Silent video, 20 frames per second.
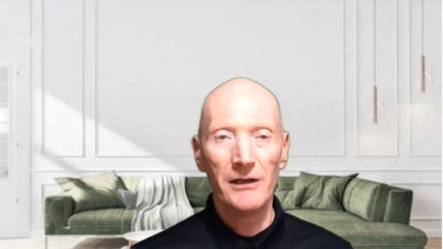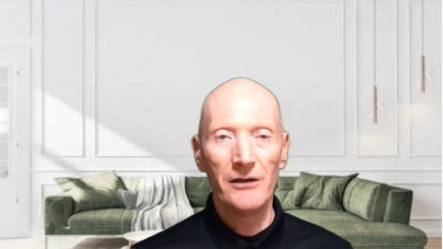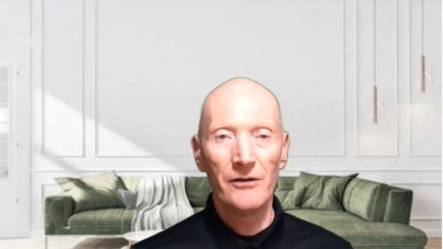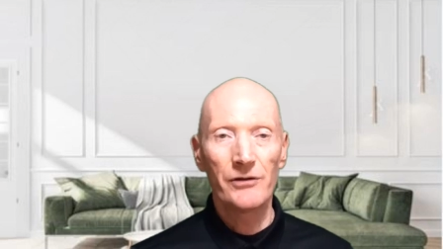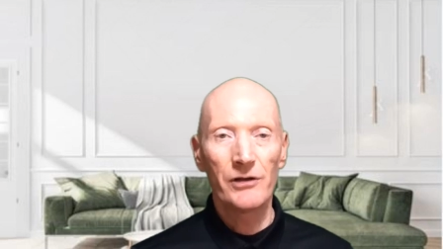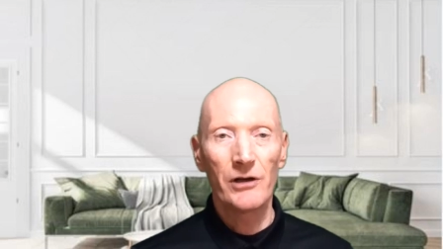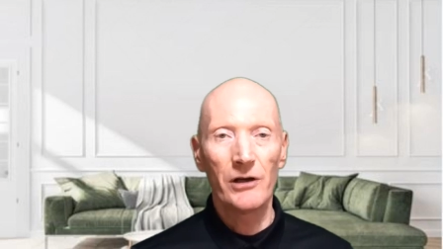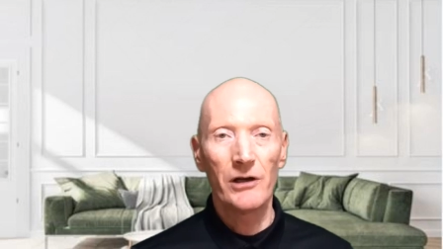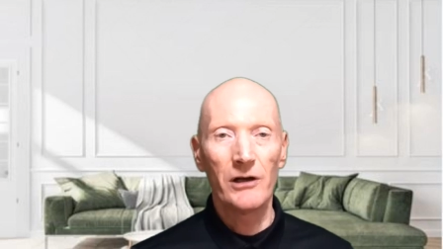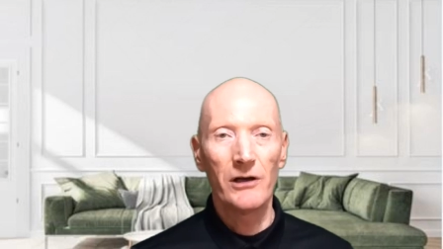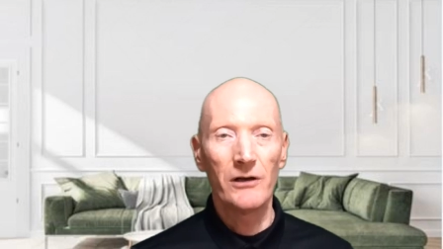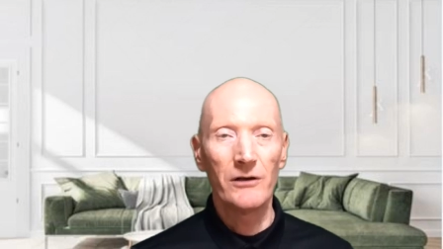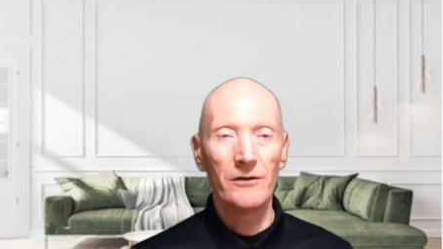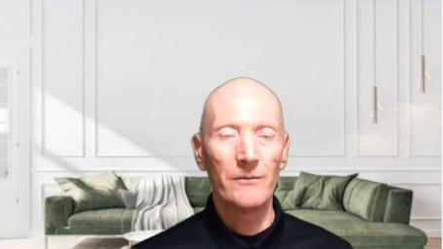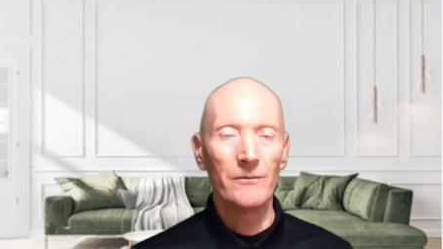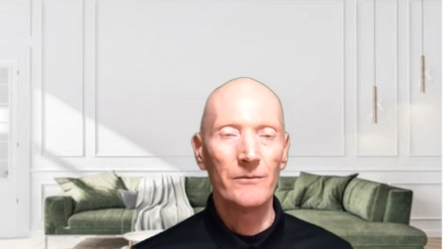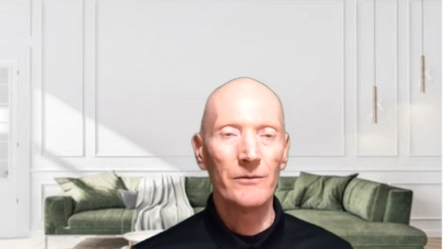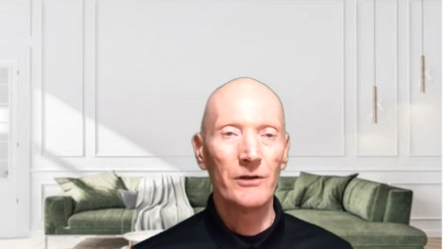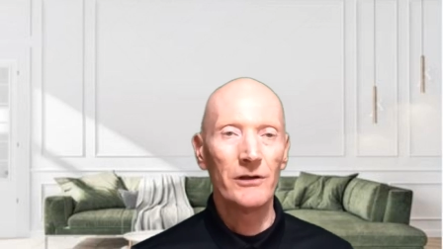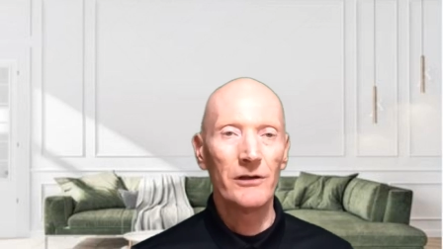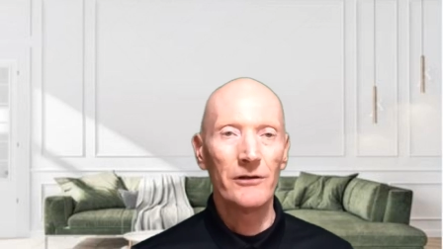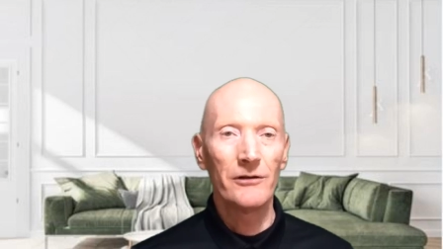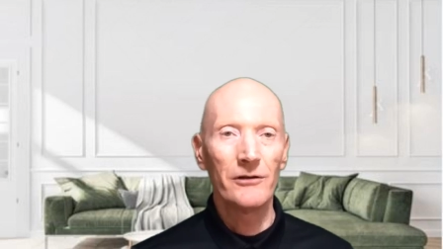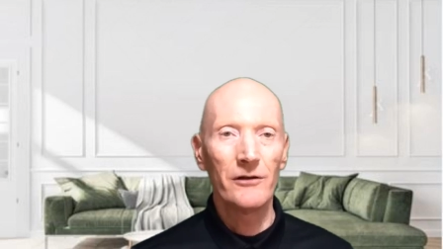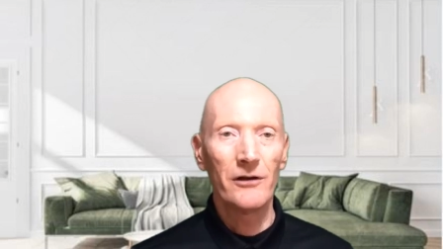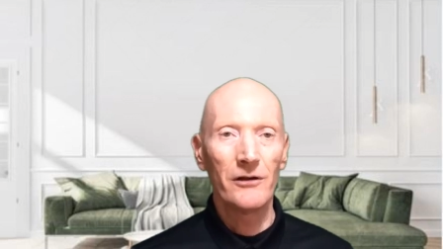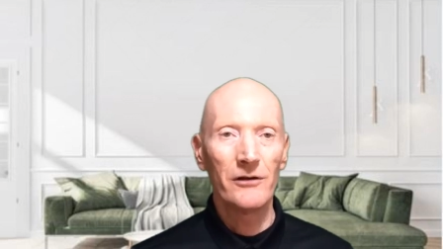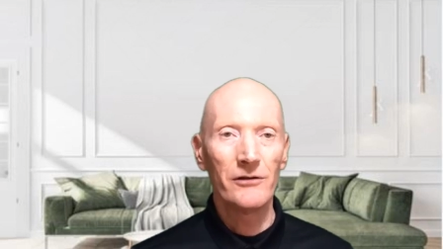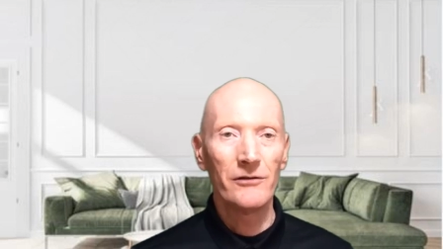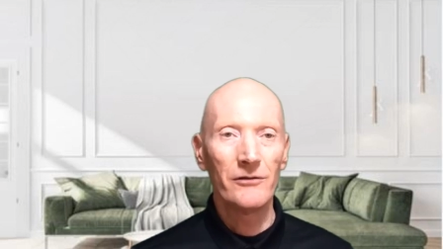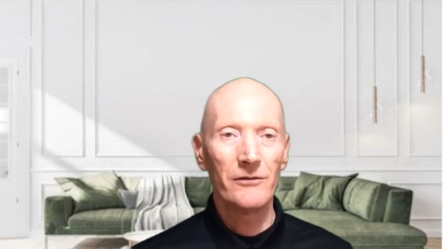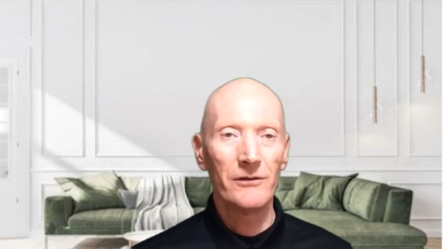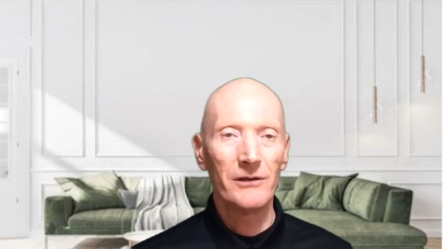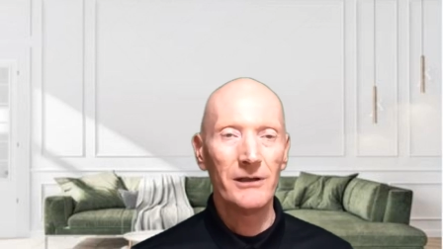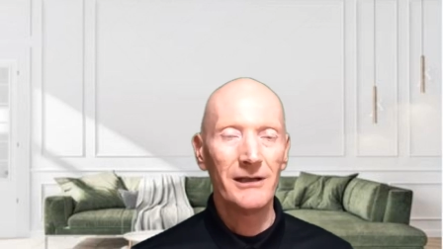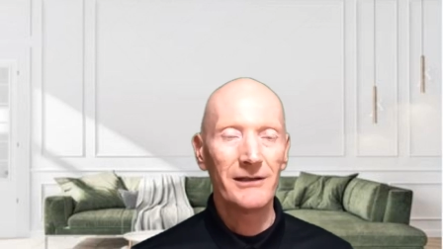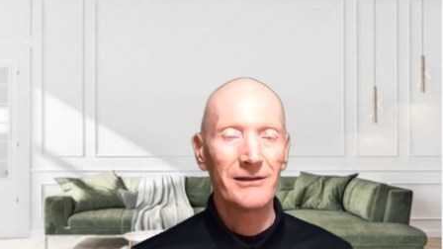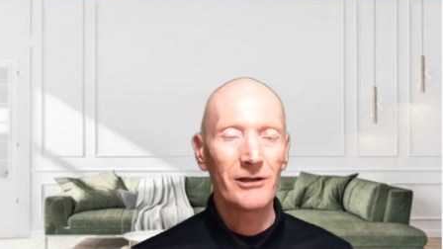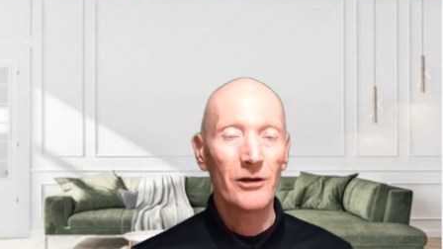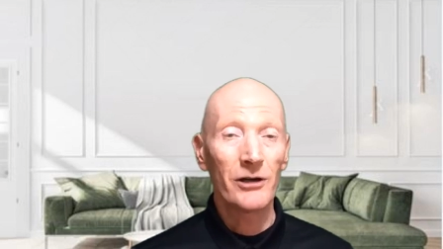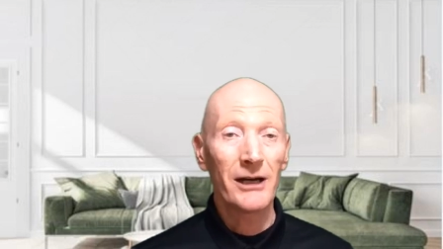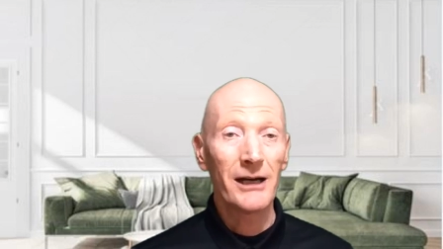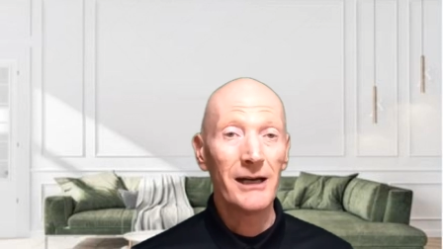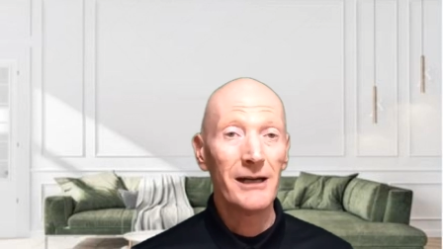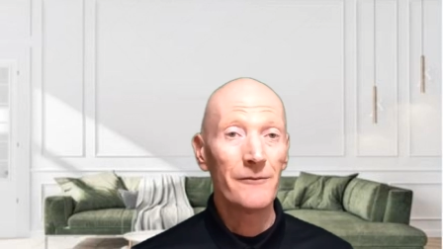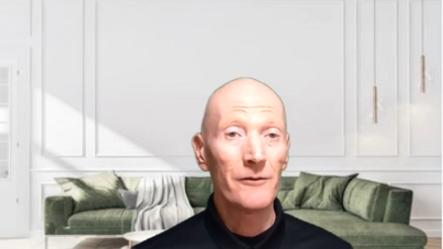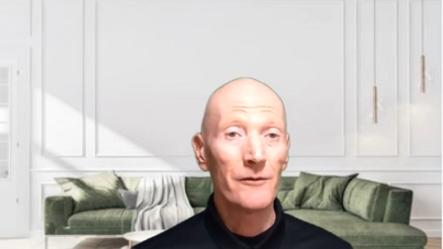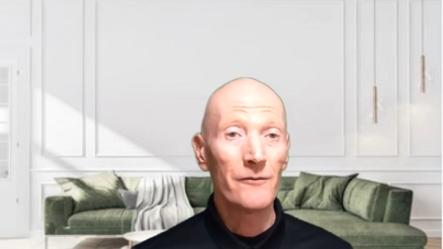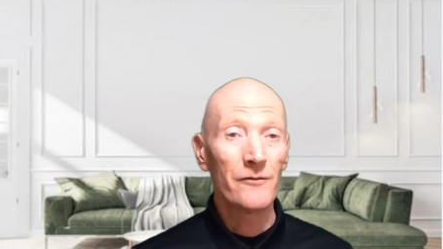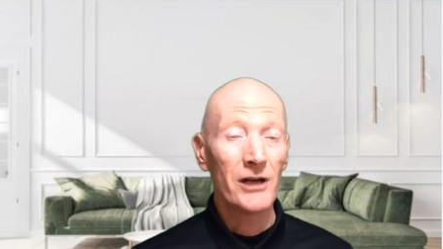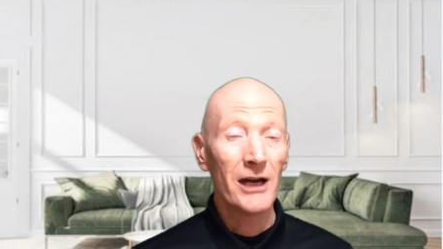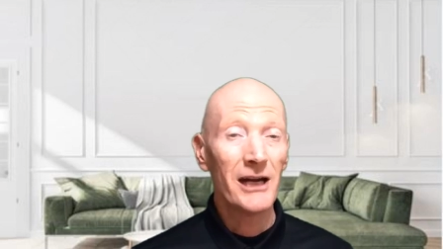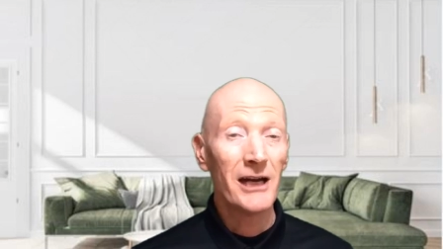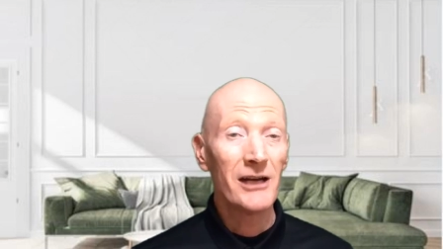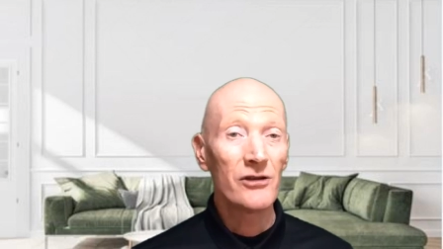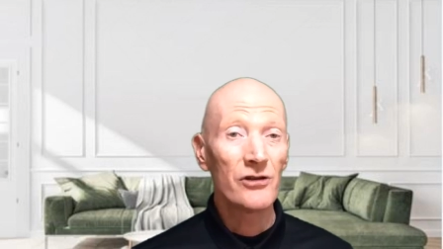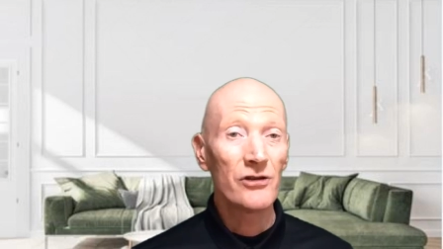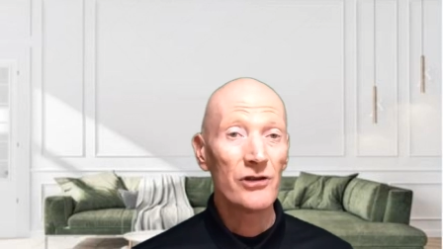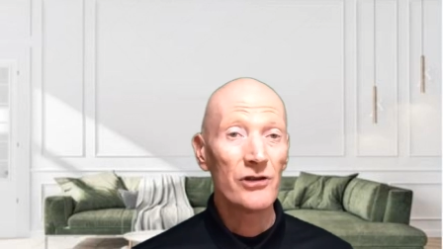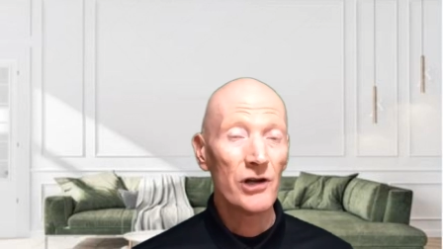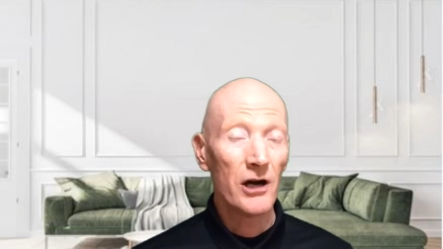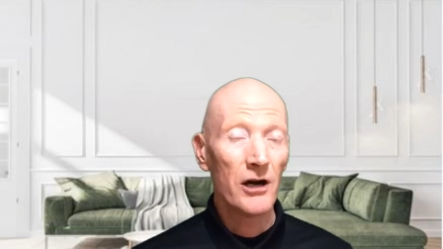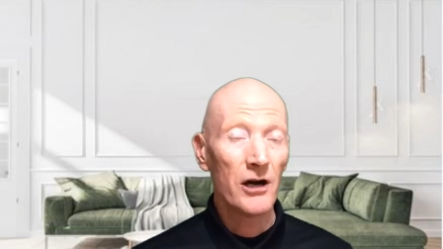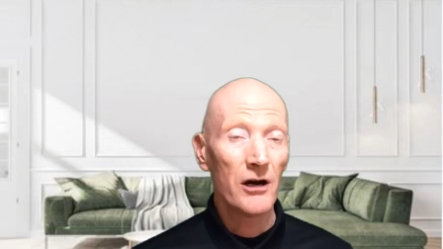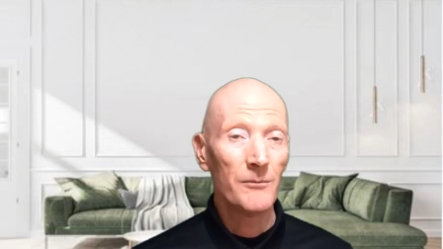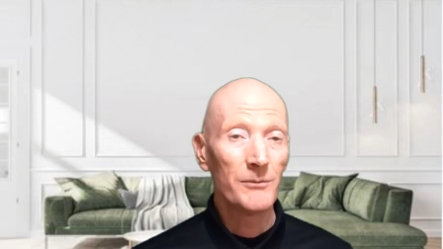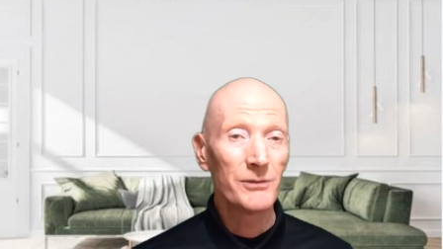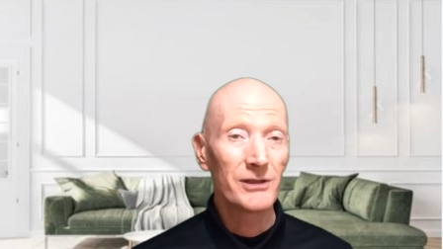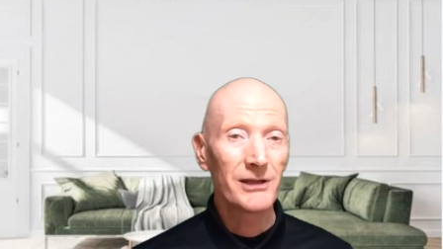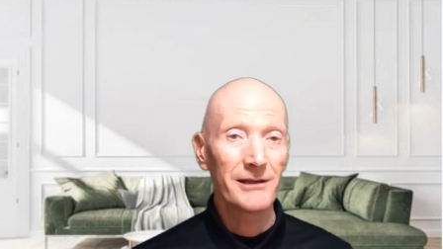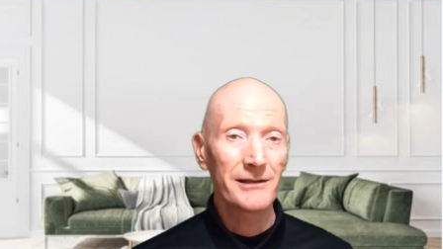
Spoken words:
So, it's okay if you've changed jobs.